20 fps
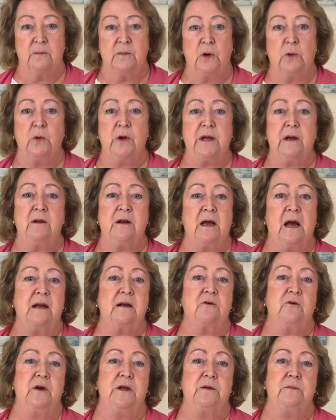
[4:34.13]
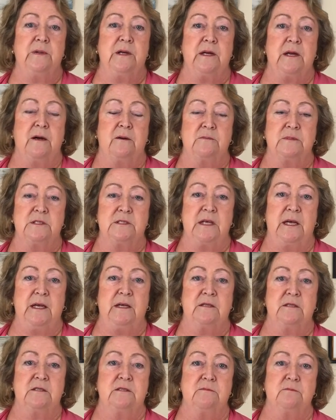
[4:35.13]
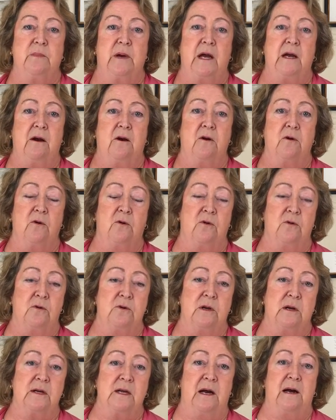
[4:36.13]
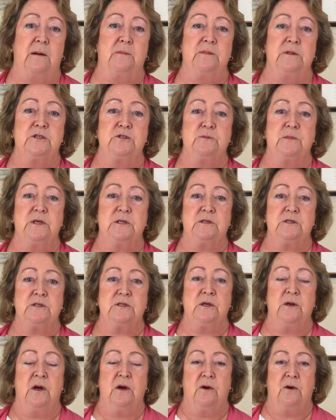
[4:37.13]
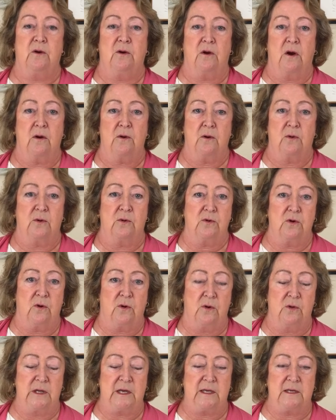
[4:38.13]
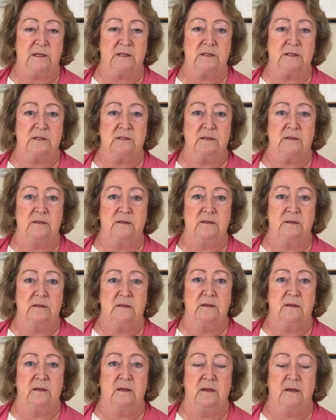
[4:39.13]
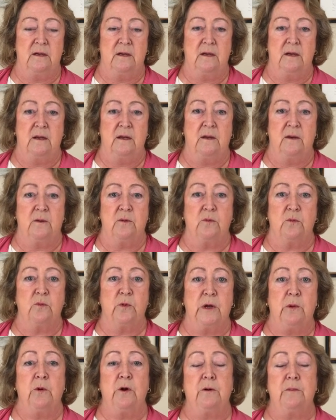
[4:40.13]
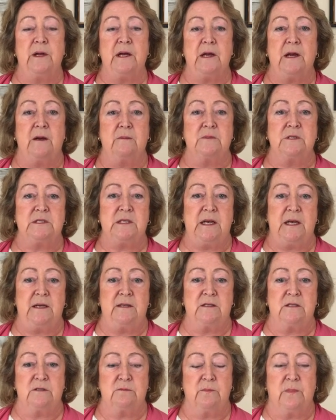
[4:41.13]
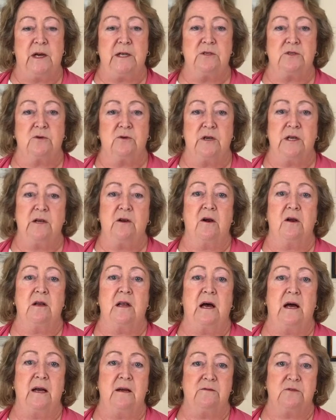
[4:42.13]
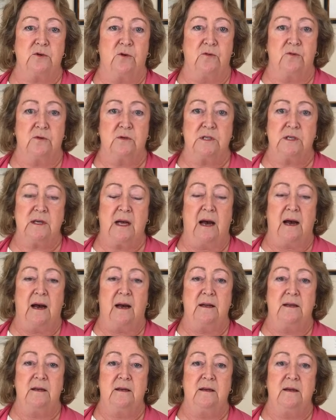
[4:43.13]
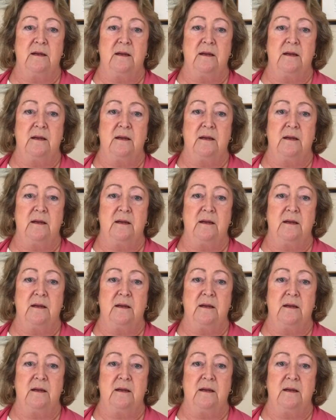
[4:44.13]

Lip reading: But we are not going to become saints by our own accomplishments or our own holiness. We will become saints by turning our lives over to God